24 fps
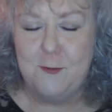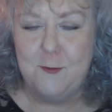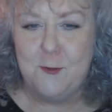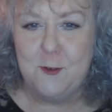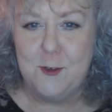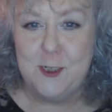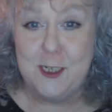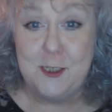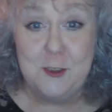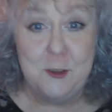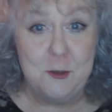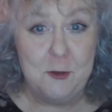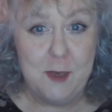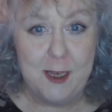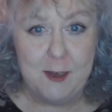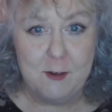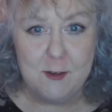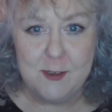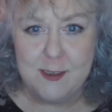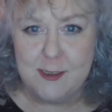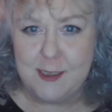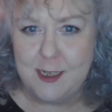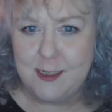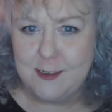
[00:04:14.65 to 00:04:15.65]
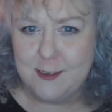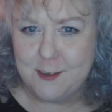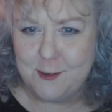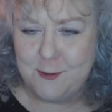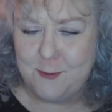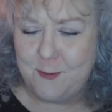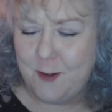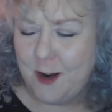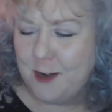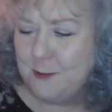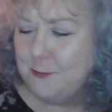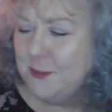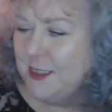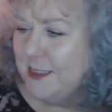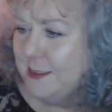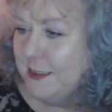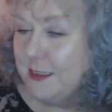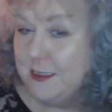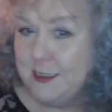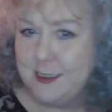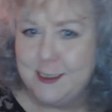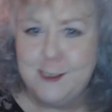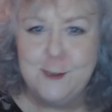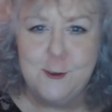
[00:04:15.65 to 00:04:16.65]
for a new health centre
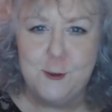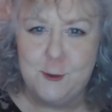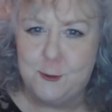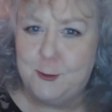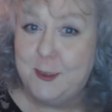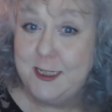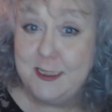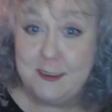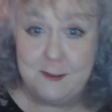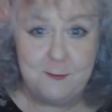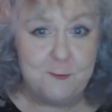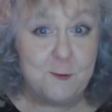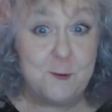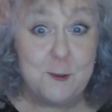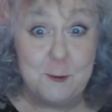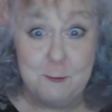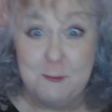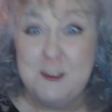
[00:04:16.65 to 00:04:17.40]
pharmacy, age 24.